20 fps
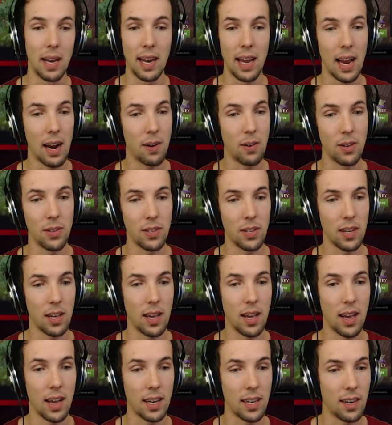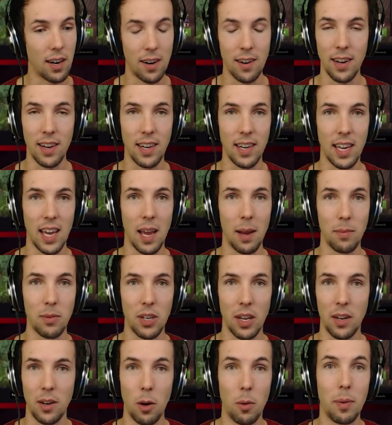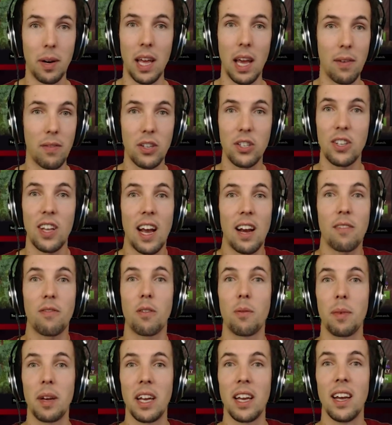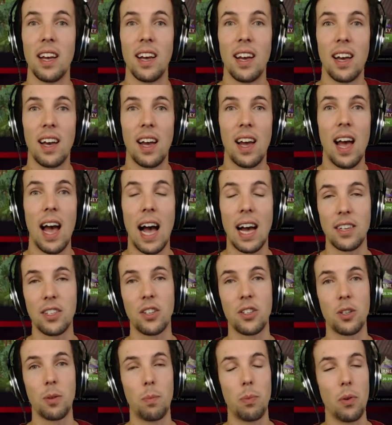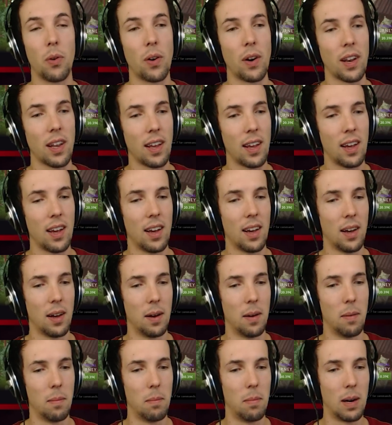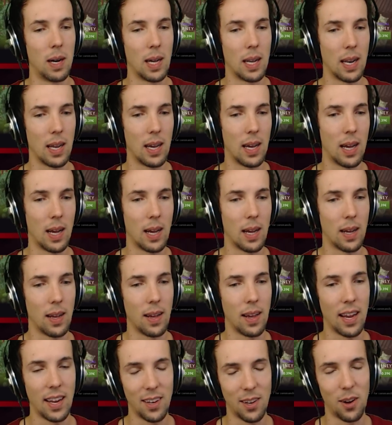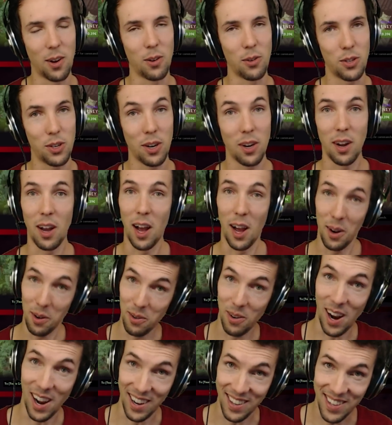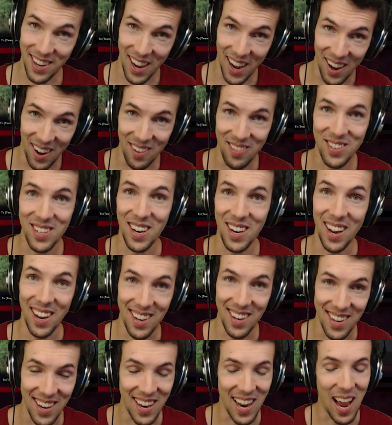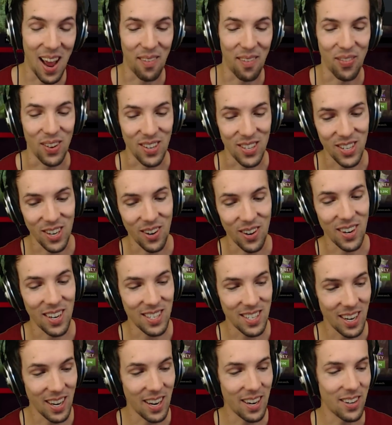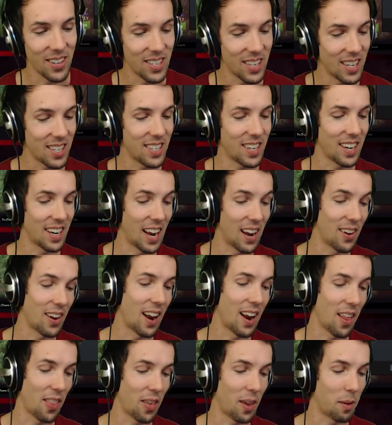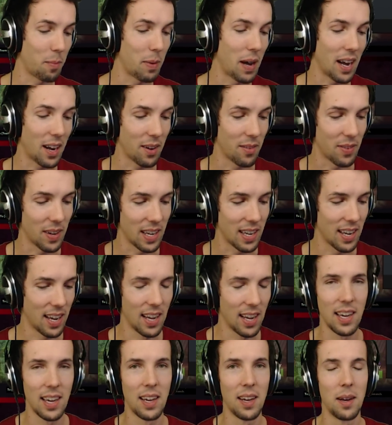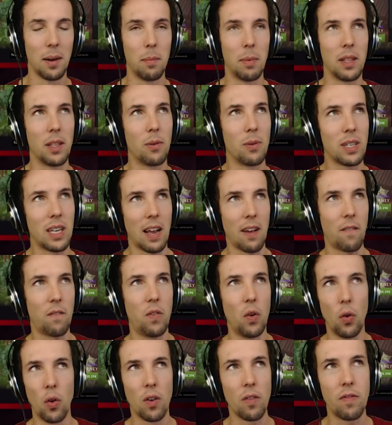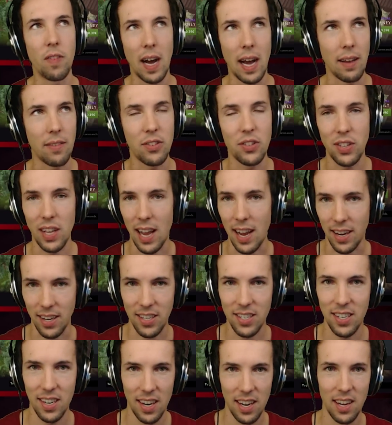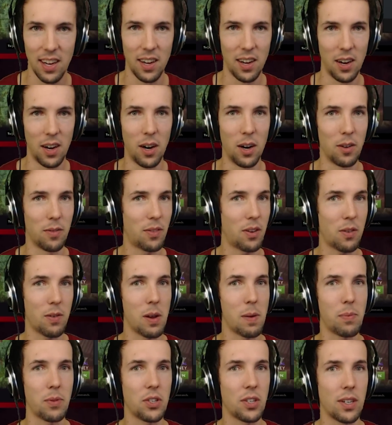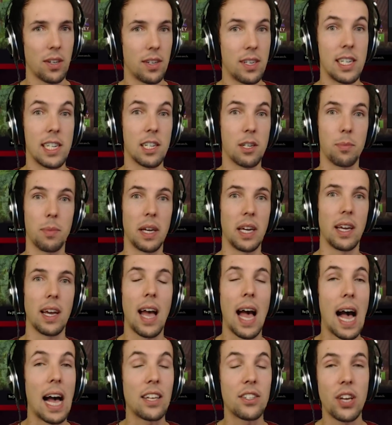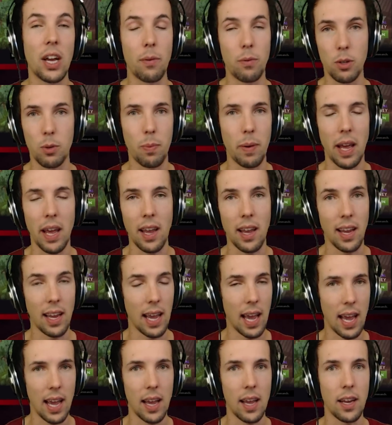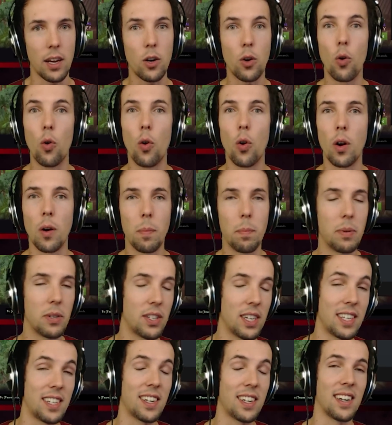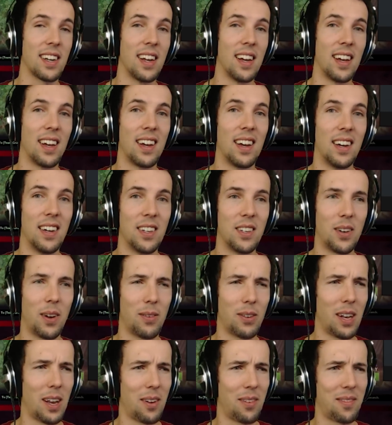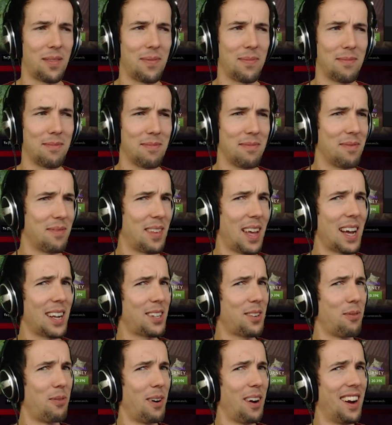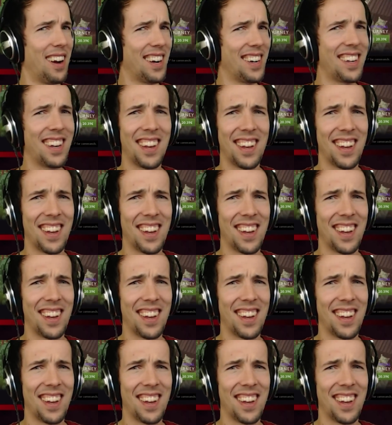Herald and Guardian games and nobody ever stacked for me as a support. But in those unranked games, it did happen. So that's a little sussy now that I think back of it. But there was like 4 or 5 stacks of creeps near me as I was playing a core position. So I was like, that's weird.